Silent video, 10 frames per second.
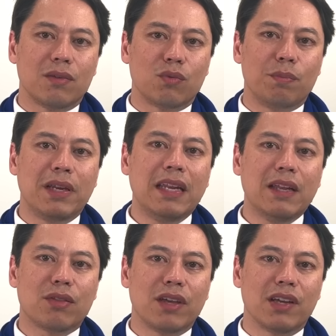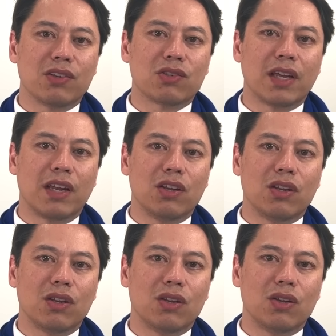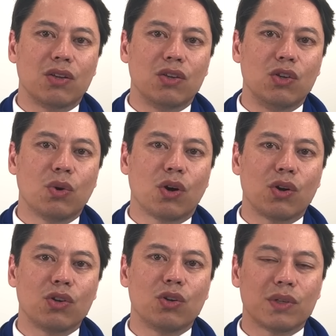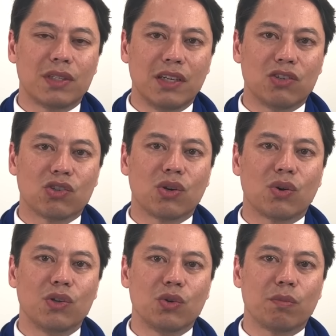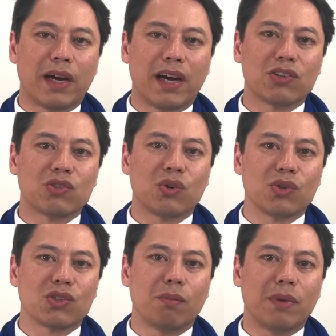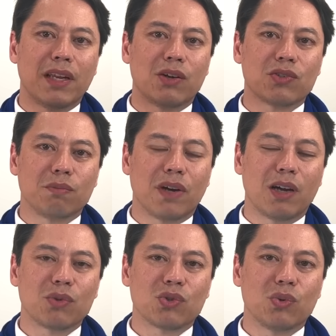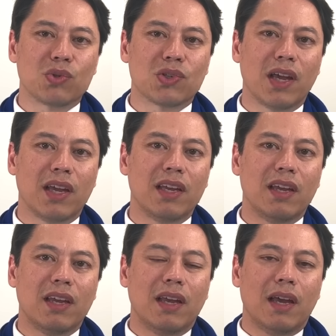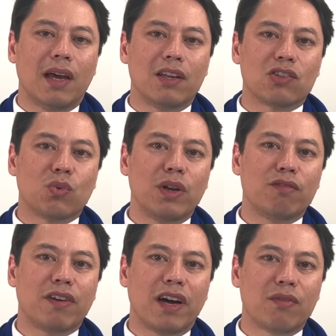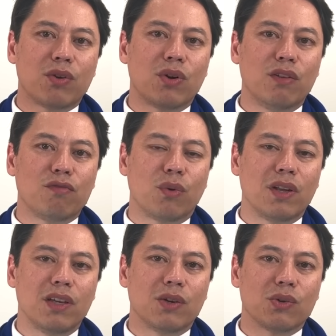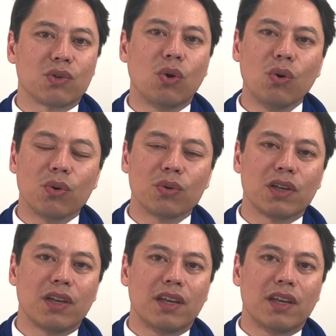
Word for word: repeating things that you heard your teacher or your pastor or somebody else in Bible school say, and it's 25, 30, 40 years old.